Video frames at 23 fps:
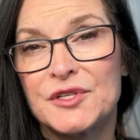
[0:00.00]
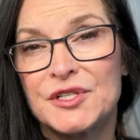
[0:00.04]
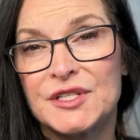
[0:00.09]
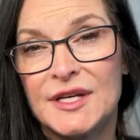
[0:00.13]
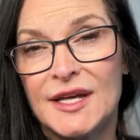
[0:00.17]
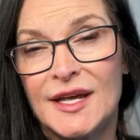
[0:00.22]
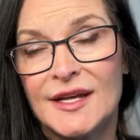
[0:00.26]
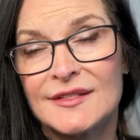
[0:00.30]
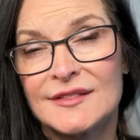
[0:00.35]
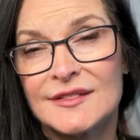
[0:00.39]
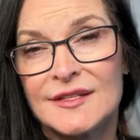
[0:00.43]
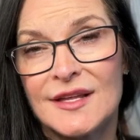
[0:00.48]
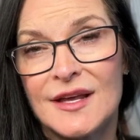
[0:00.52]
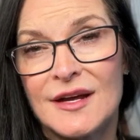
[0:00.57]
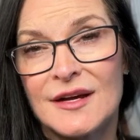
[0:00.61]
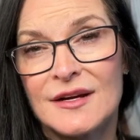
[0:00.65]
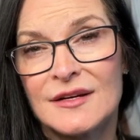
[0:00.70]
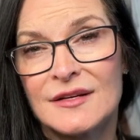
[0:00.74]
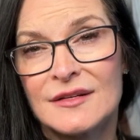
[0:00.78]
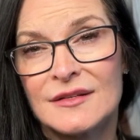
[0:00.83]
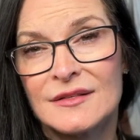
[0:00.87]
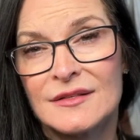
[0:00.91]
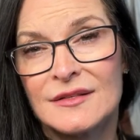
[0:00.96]
gets
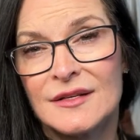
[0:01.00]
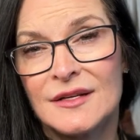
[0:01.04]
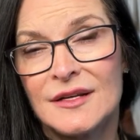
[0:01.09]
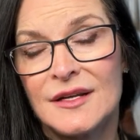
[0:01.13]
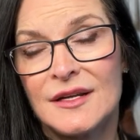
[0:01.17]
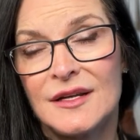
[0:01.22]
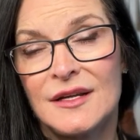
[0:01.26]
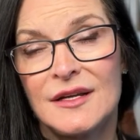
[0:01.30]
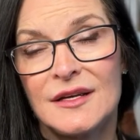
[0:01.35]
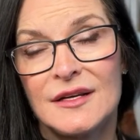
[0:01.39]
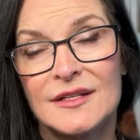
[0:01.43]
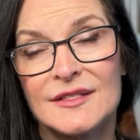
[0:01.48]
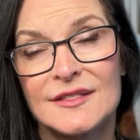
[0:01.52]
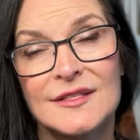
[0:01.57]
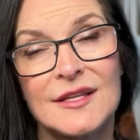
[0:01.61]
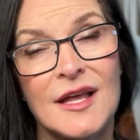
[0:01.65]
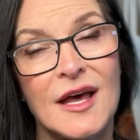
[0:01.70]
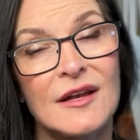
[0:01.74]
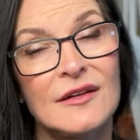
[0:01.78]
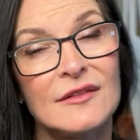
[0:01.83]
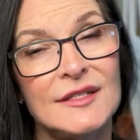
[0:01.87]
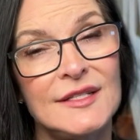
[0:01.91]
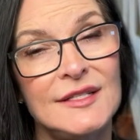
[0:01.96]
there, because
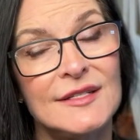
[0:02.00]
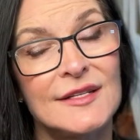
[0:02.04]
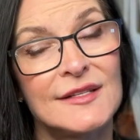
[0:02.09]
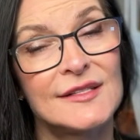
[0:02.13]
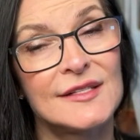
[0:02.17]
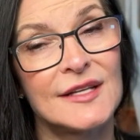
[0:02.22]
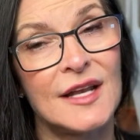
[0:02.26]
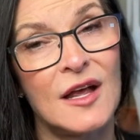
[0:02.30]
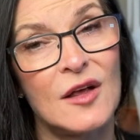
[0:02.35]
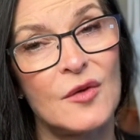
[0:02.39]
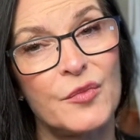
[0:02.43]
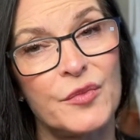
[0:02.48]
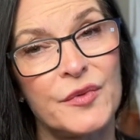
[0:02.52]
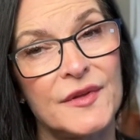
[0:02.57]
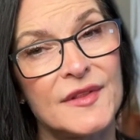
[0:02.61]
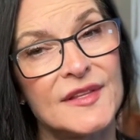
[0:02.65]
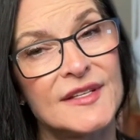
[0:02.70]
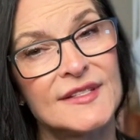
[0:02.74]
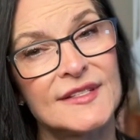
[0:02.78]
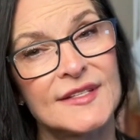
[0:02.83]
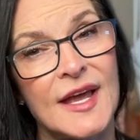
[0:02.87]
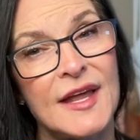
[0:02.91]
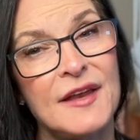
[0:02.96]
not only does it help with
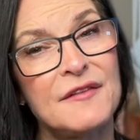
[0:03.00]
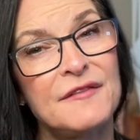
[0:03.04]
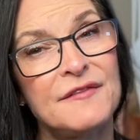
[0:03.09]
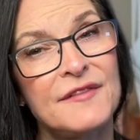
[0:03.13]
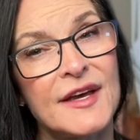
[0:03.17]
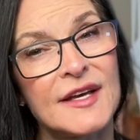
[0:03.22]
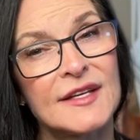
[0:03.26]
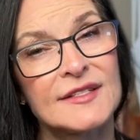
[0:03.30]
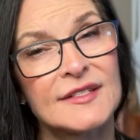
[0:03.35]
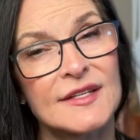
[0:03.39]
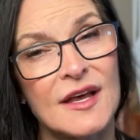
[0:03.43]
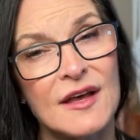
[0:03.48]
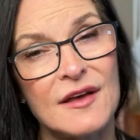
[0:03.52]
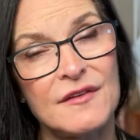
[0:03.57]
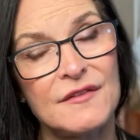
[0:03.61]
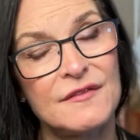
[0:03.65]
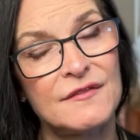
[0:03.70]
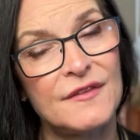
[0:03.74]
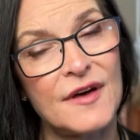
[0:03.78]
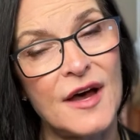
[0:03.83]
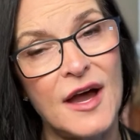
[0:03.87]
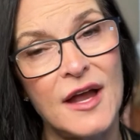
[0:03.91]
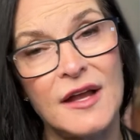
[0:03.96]
side effects
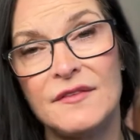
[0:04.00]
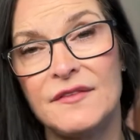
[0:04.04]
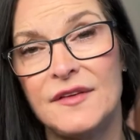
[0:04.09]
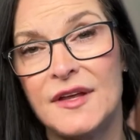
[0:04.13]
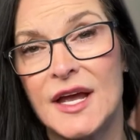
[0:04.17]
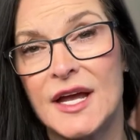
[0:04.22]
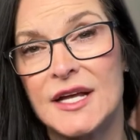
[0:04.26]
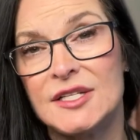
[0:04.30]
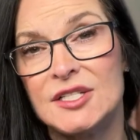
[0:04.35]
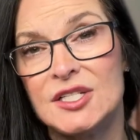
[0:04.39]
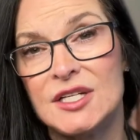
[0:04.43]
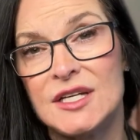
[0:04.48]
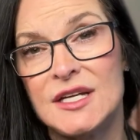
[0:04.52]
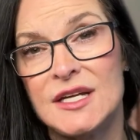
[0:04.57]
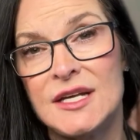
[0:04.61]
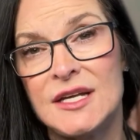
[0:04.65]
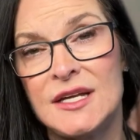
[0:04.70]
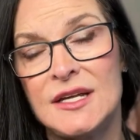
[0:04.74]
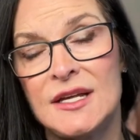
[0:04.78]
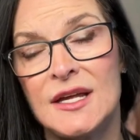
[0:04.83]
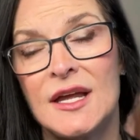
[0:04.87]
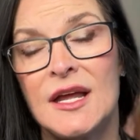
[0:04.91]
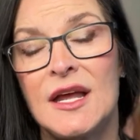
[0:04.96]
of
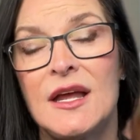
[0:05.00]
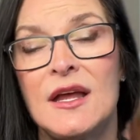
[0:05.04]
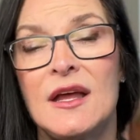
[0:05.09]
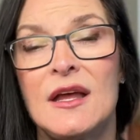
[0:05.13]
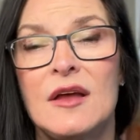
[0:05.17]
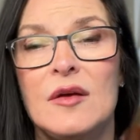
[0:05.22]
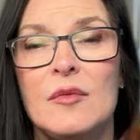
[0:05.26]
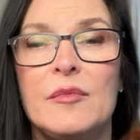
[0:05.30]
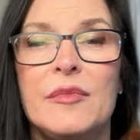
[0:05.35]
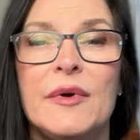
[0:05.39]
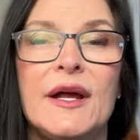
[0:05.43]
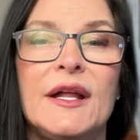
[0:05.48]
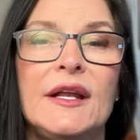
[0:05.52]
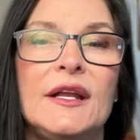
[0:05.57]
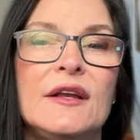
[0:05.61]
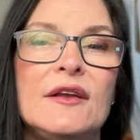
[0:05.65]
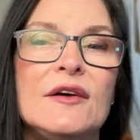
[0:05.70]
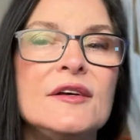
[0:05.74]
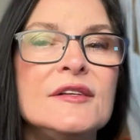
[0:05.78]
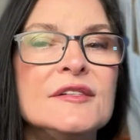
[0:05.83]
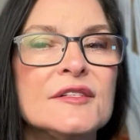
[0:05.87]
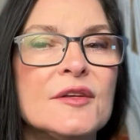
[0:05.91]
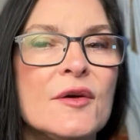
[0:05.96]
IVIG, but it
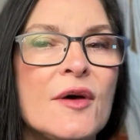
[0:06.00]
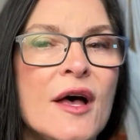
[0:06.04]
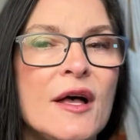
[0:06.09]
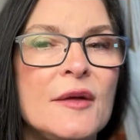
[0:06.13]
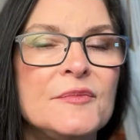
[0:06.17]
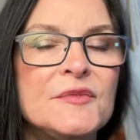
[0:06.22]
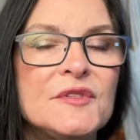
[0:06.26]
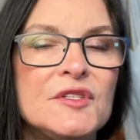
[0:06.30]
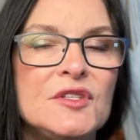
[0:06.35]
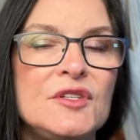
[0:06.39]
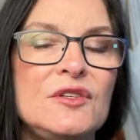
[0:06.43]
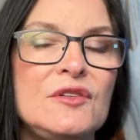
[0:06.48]
also helps to